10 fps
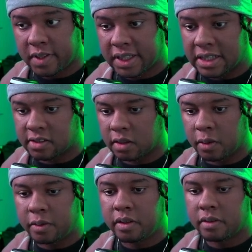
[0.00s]
That's
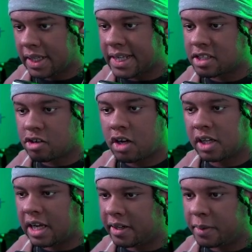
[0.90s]
alone, and that's
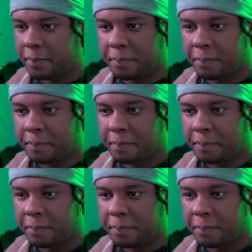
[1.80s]
conga line.